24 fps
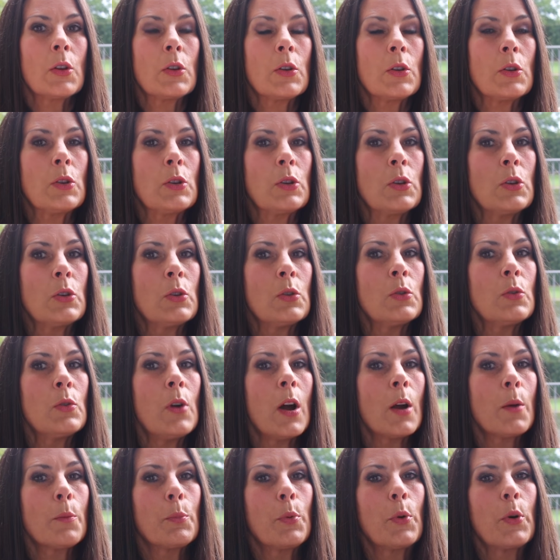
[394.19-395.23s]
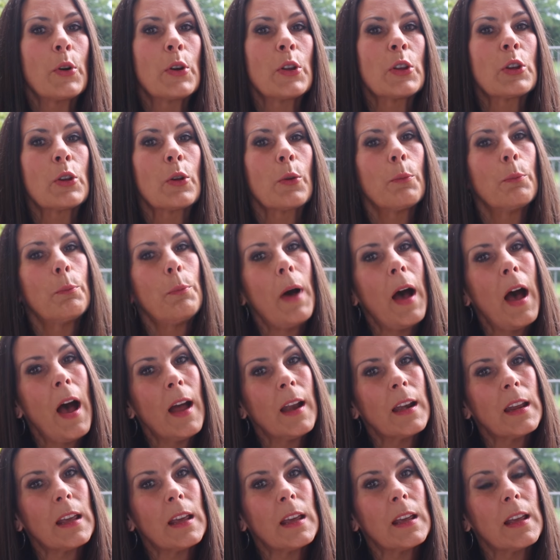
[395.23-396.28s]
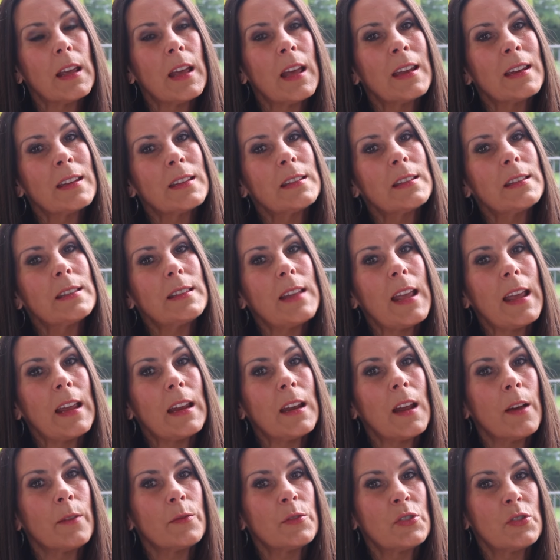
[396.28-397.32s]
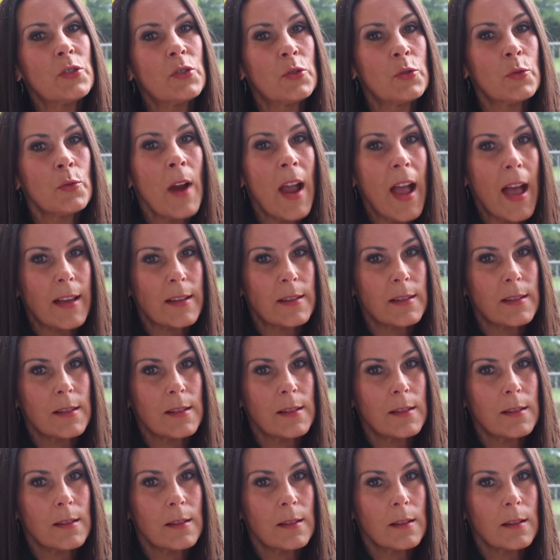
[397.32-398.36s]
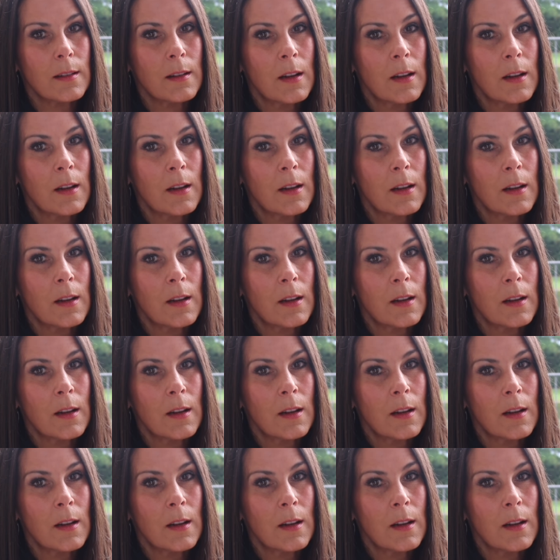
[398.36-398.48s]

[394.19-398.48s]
You are putting your body in a state of stress